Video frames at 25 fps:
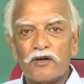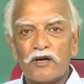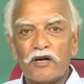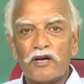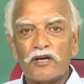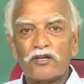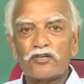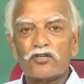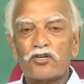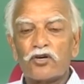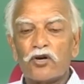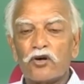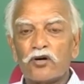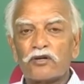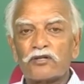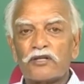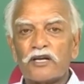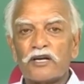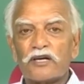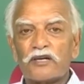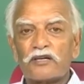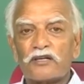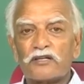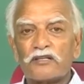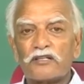ensured
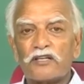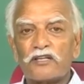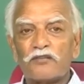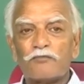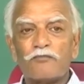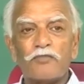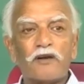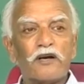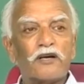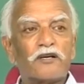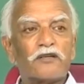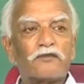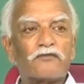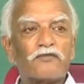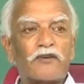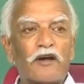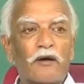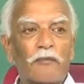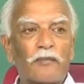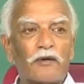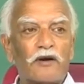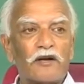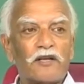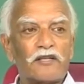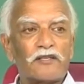that the spirit of
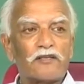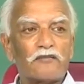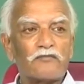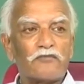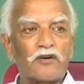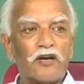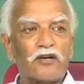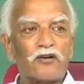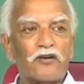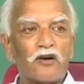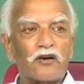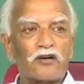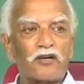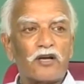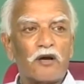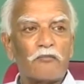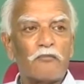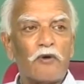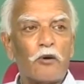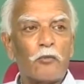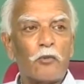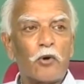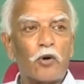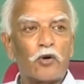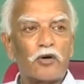capitalism did not
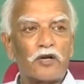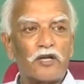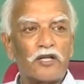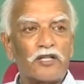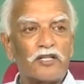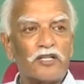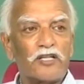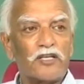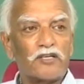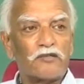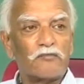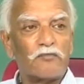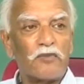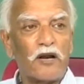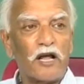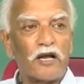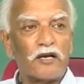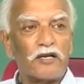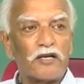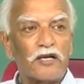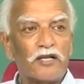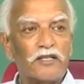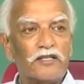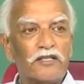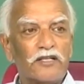come about in these
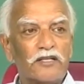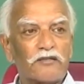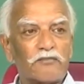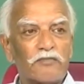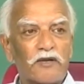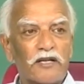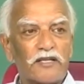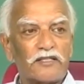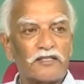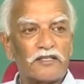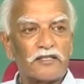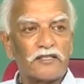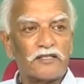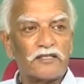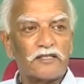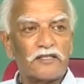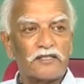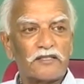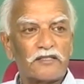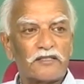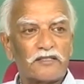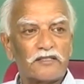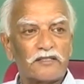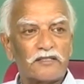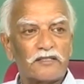in these places.
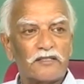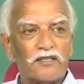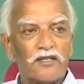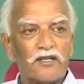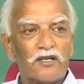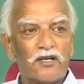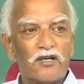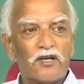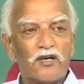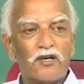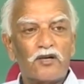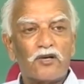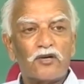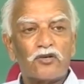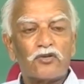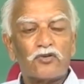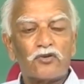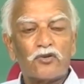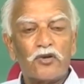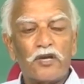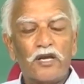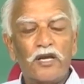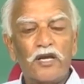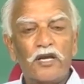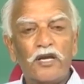
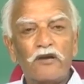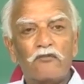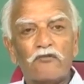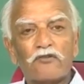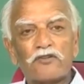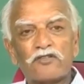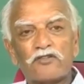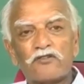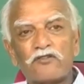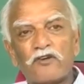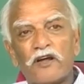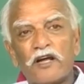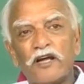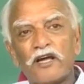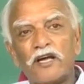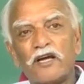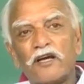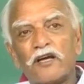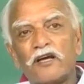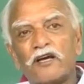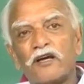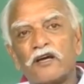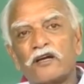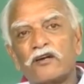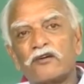So, he was
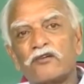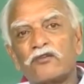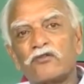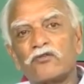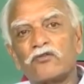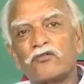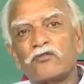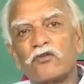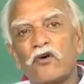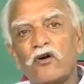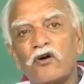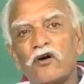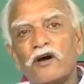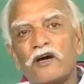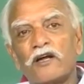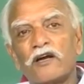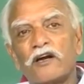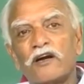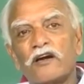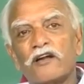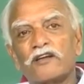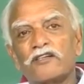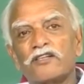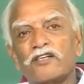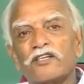trying to draw a
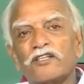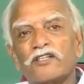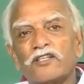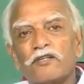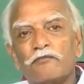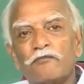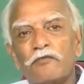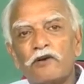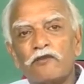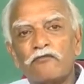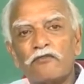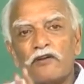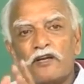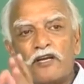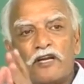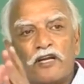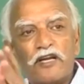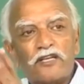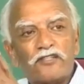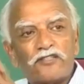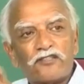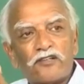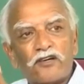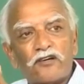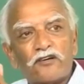relationship between
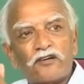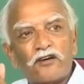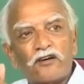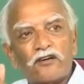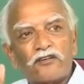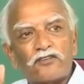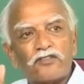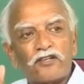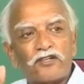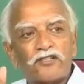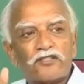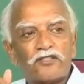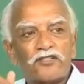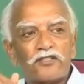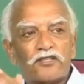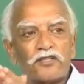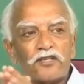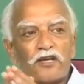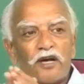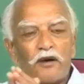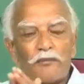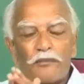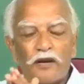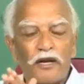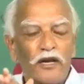eastern religions
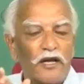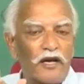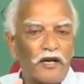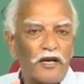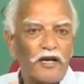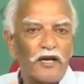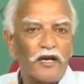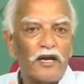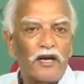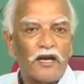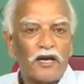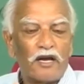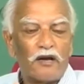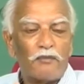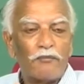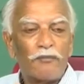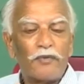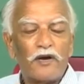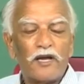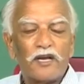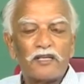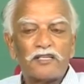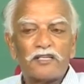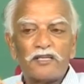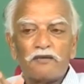I mean a
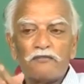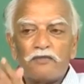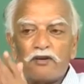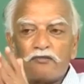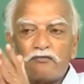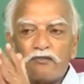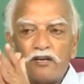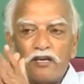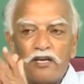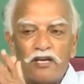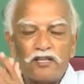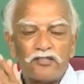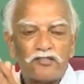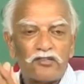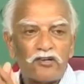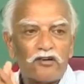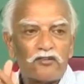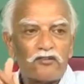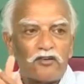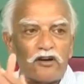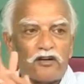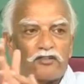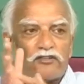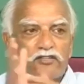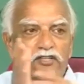comparison between eastern
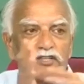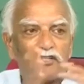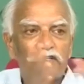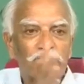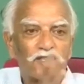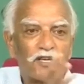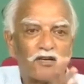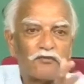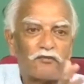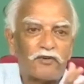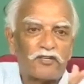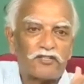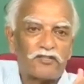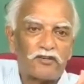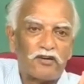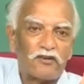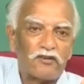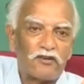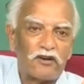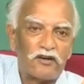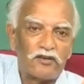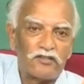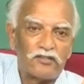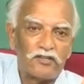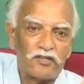religions and western
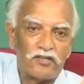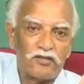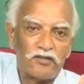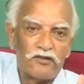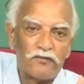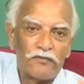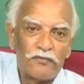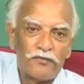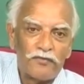religion